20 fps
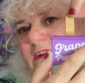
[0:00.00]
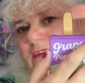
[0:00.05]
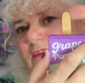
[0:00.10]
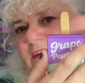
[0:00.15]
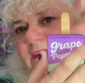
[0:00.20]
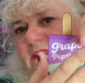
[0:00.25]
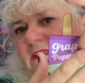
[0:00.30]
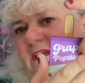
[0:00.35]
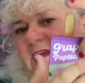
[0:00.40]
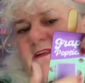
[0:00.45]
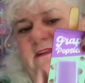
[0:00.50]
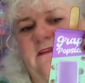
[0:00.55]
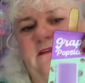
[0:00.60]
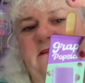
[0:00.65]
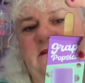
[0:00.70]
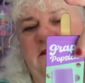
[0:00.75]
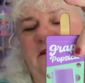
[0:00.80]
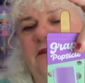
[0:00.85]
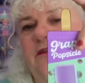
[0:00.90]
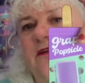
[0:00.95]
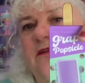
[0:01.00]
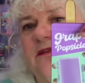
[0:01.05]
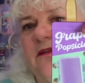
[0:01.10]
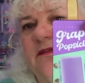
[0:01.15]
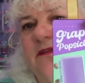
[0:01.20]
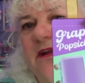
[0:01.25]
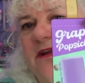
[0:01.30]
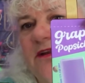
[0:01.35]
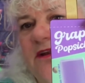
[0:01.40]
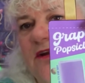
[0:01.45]
like that so that
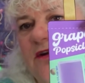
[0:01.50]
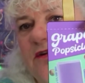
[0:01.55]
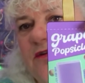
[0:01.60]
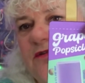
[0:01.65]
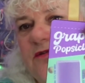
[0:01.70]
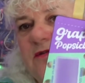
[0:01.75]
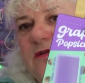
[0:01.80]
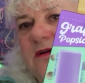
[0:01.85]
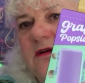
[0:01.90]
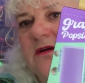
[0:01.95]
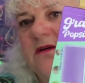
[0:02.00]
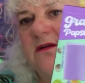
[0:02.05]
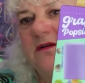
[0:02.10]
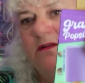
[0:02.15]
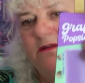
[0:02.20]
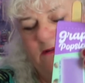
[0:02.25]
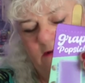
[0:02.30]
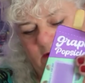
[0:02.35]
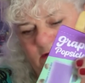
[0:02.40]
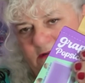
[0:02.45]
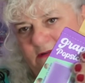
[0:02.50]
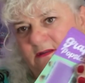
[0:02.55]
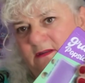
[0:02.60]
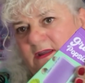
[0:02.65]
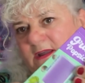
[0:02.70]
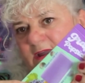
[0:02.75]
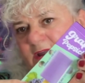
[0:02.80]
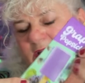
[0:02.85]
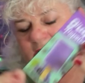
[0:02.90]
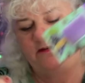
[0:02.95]
they know.
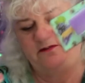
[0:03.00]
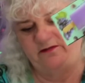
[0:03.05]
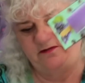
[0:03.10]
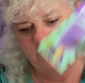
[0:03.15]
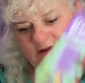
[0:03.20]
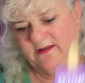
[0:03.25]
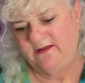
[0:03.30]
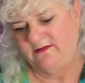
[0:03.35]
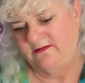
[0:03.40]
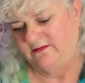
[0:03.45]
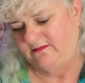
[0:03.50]
And yeah.